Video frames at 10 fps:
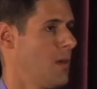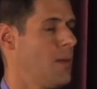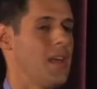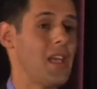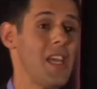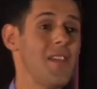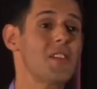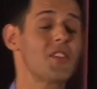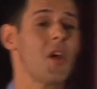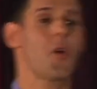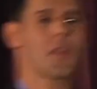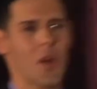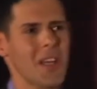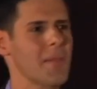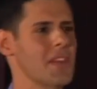But even so, the
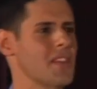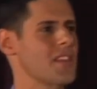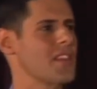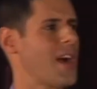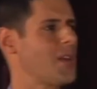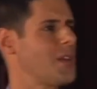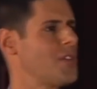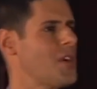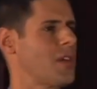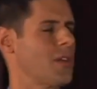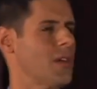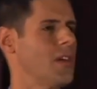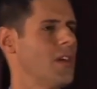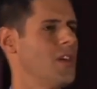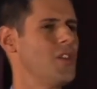argument is entirely circular.
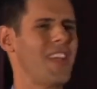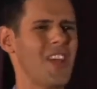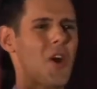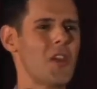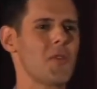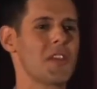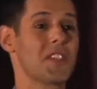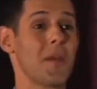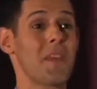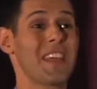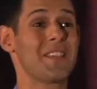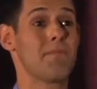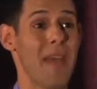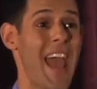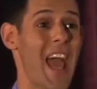You can't argue that something is
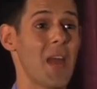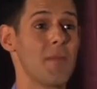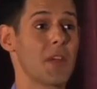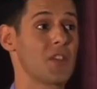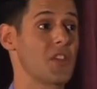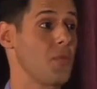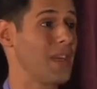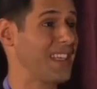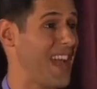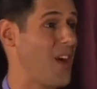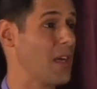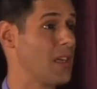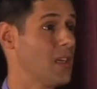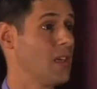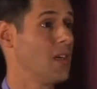bad because if we allow it,
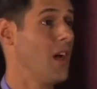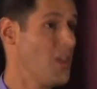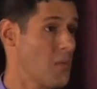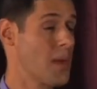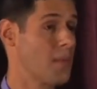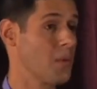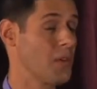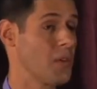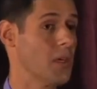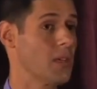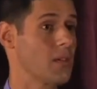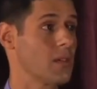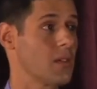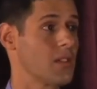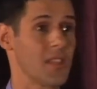other people will do
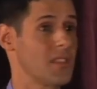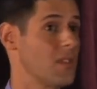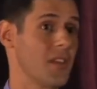it, because that still